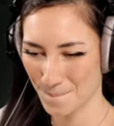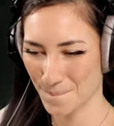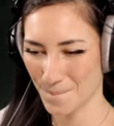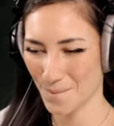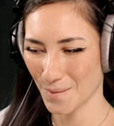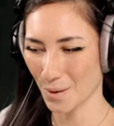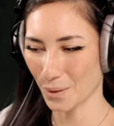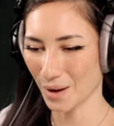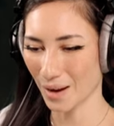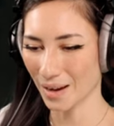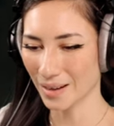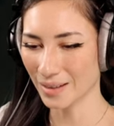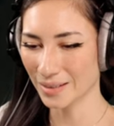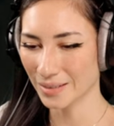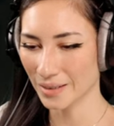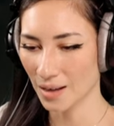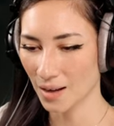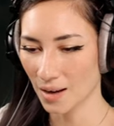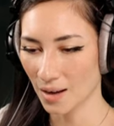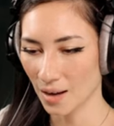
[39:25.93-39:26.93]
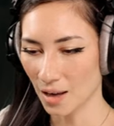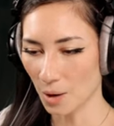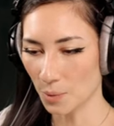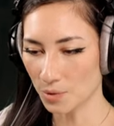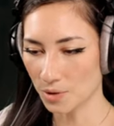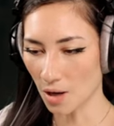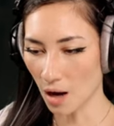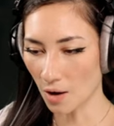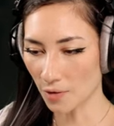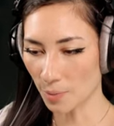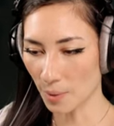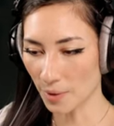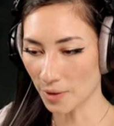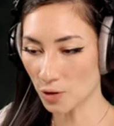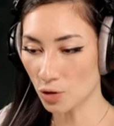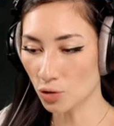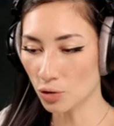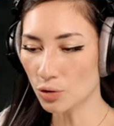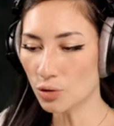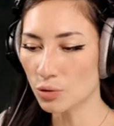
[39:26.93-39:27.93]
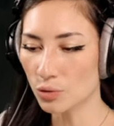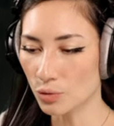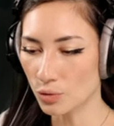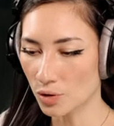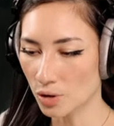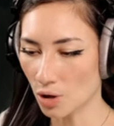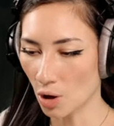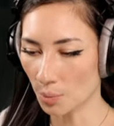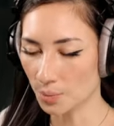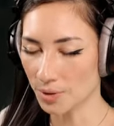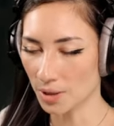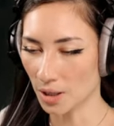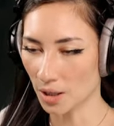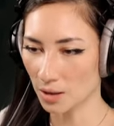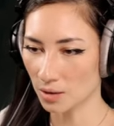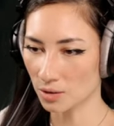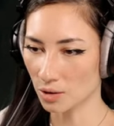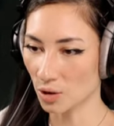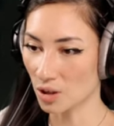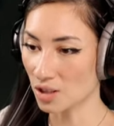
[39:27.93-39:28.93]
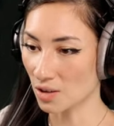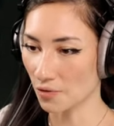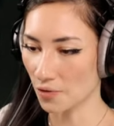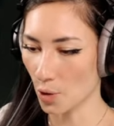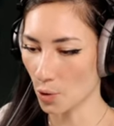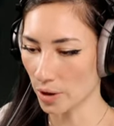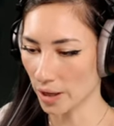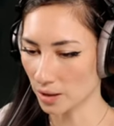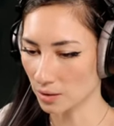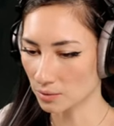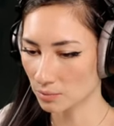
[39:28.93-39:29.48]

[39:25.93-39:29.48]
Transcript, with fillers: Okay. It was carved by the true sculptor, so he's a phony.